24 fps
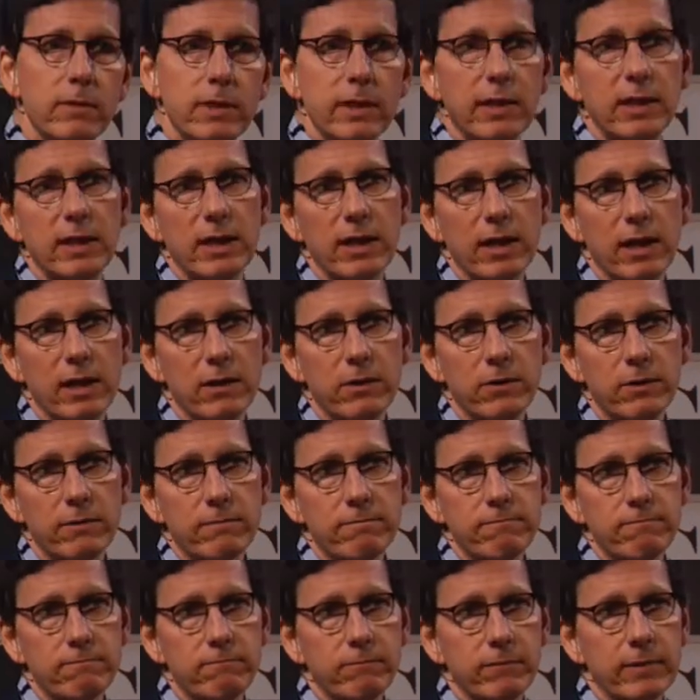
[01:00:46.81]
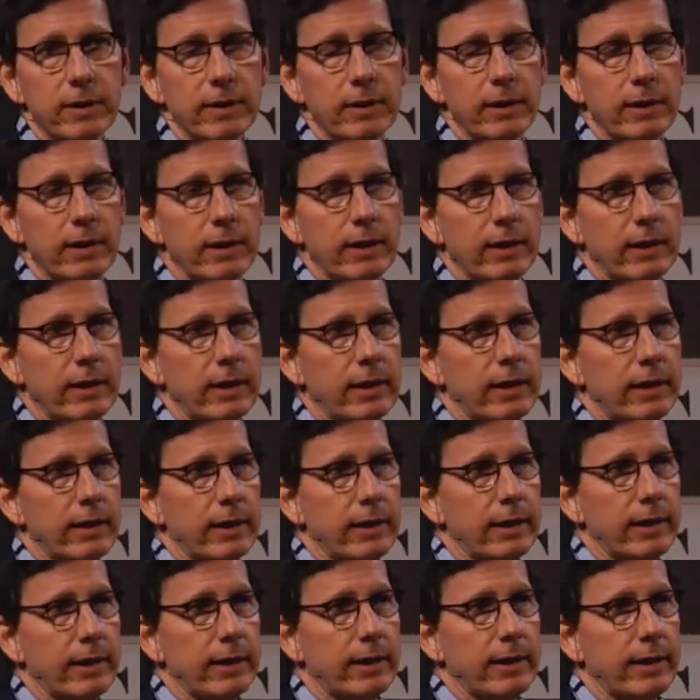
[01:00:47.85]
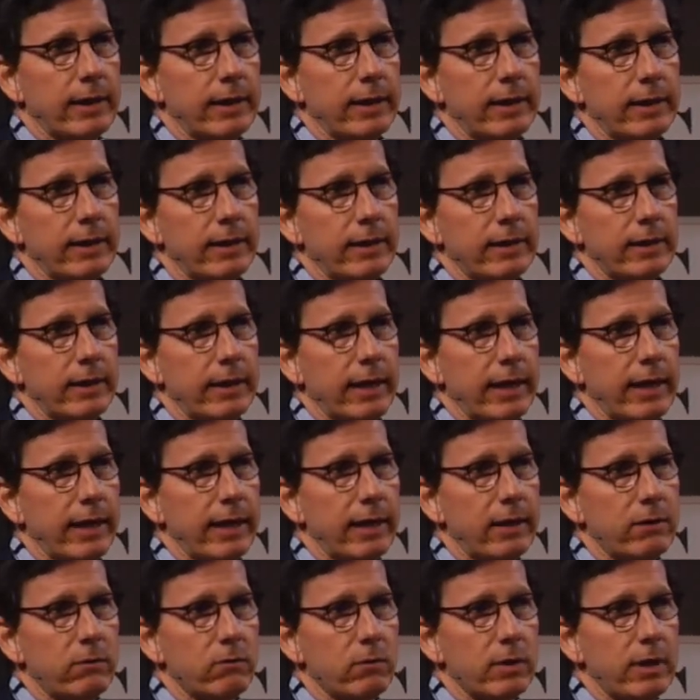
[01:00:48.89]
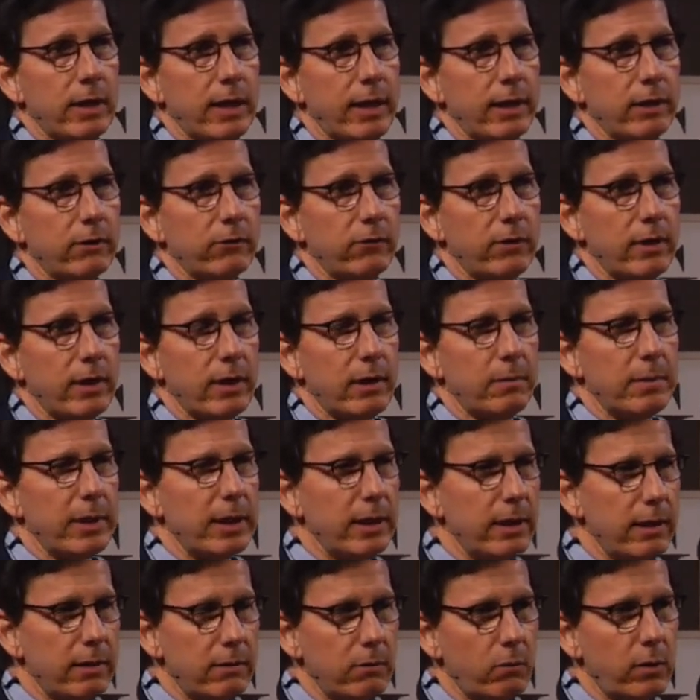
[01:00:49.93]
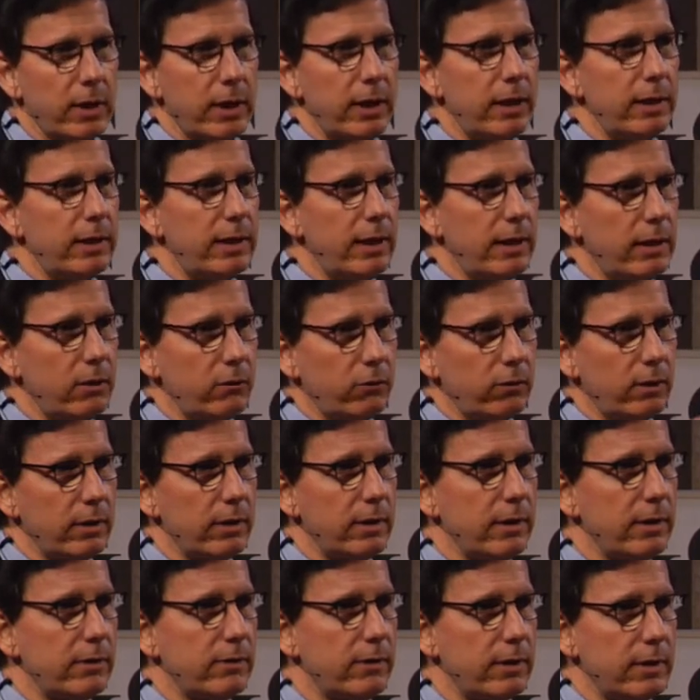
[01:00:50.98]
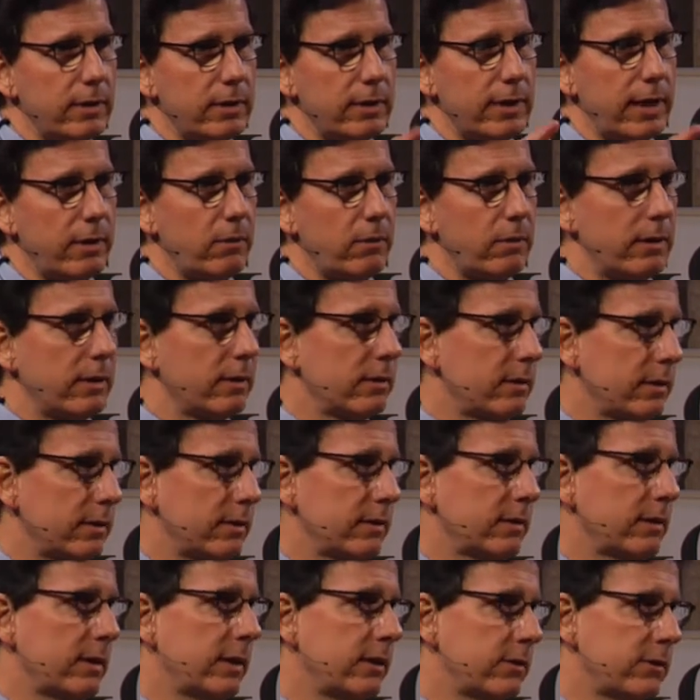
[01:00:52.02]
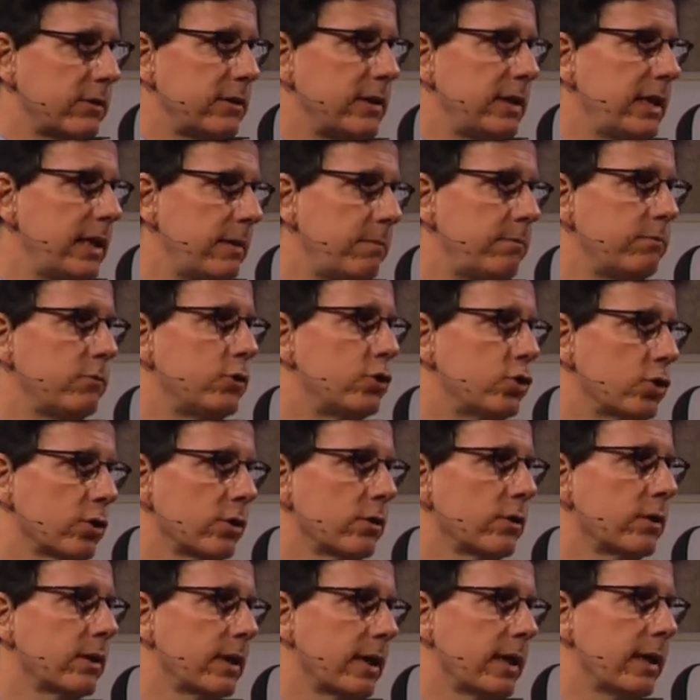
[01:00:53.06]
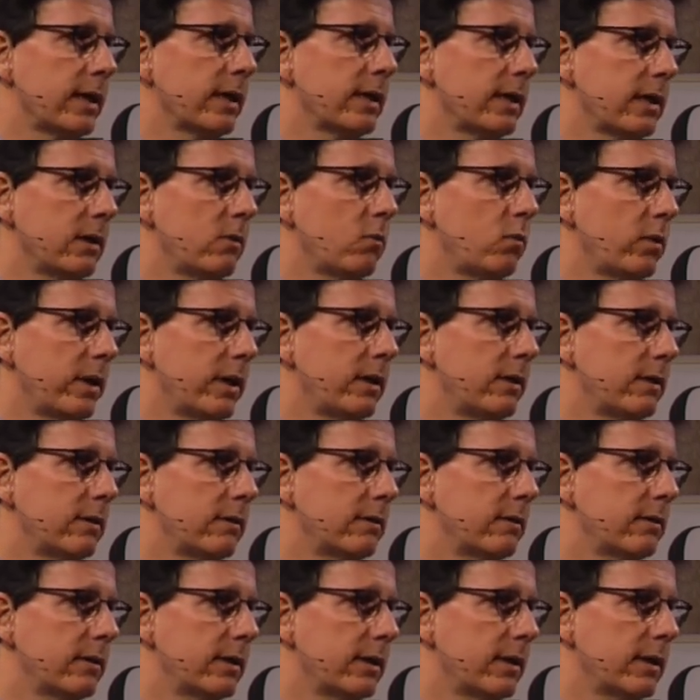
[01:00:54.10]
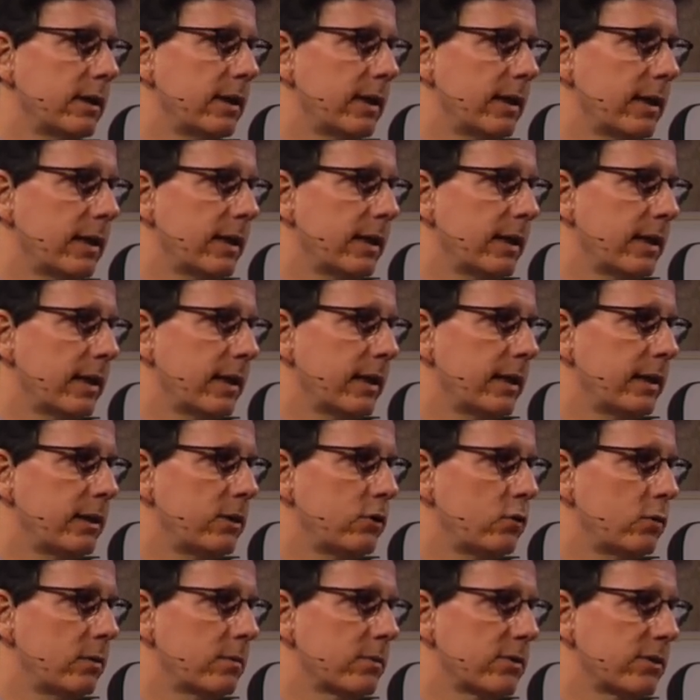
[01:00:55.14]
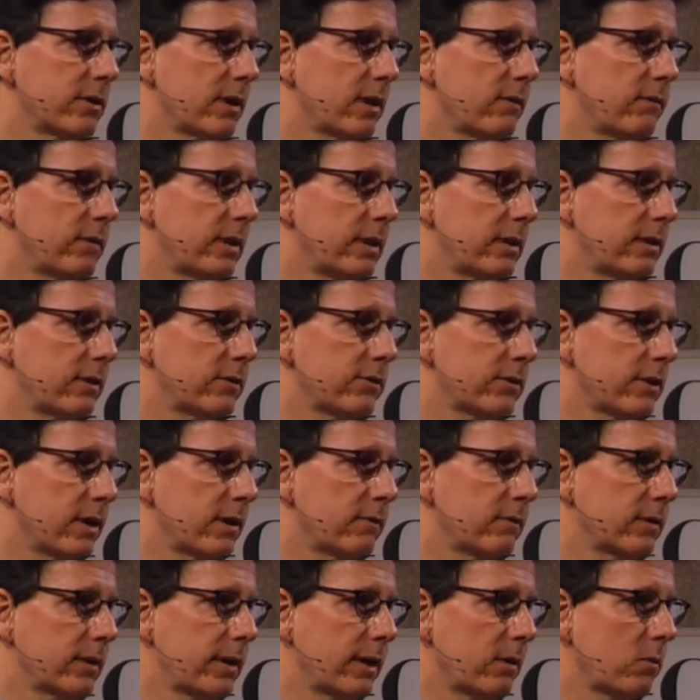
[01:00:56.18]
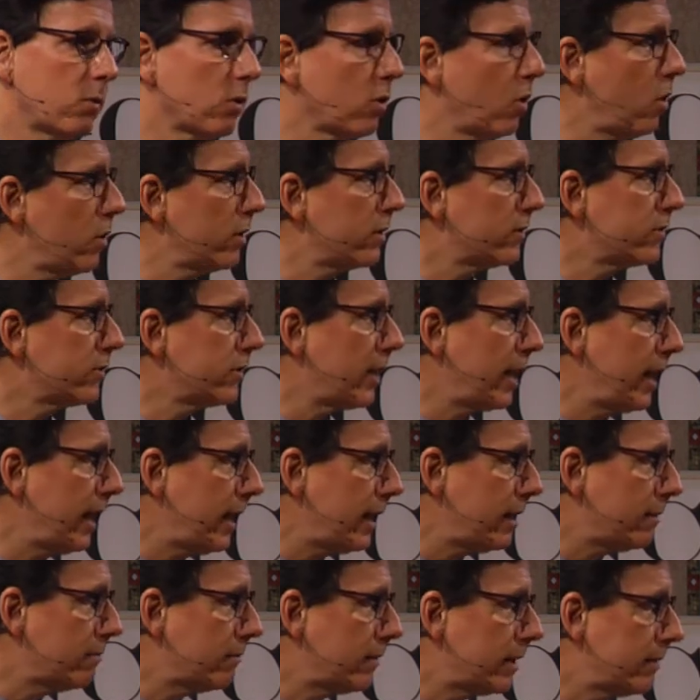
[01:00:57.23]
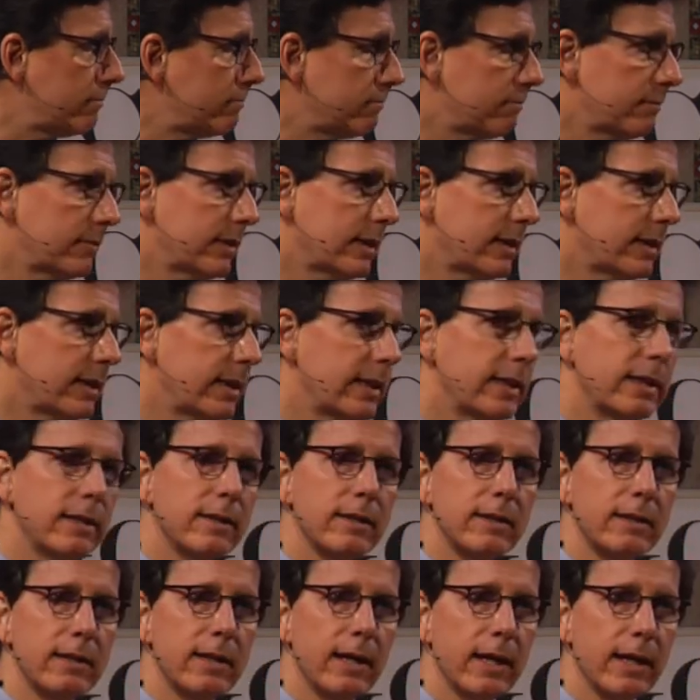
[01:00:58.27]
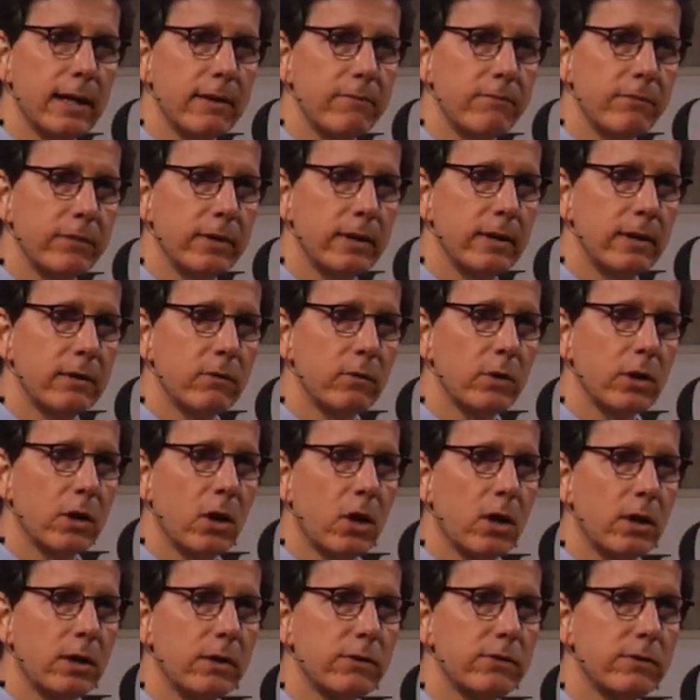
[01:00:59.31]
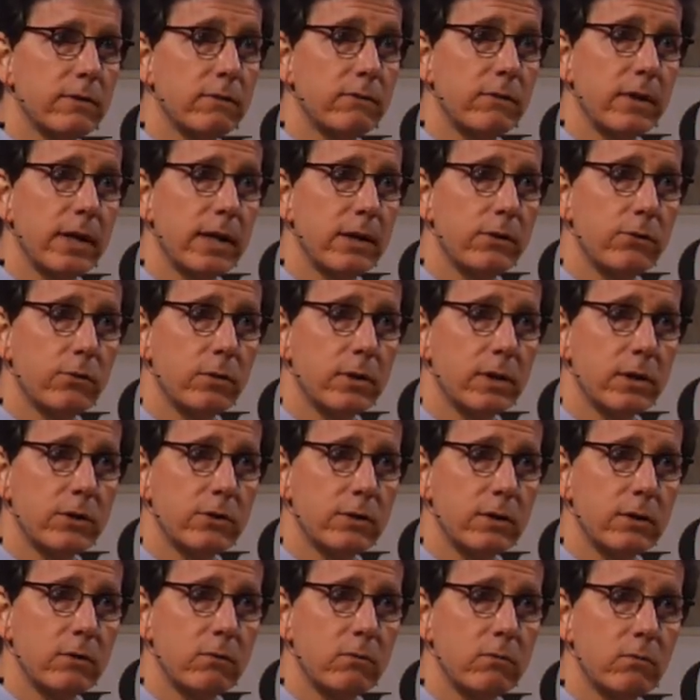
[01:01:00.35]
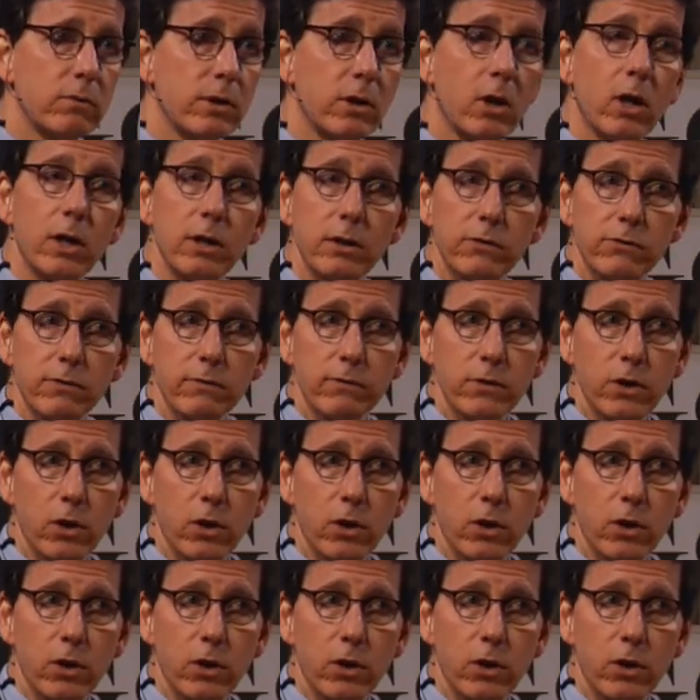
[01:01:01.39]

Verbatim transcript: in the other, uh, and realized that I mean, he, what he did is his, the, the, his deep journey. He went uh, into himself and he discovered that we're all the same at the end of the day, regardless of faith tradition, regardless of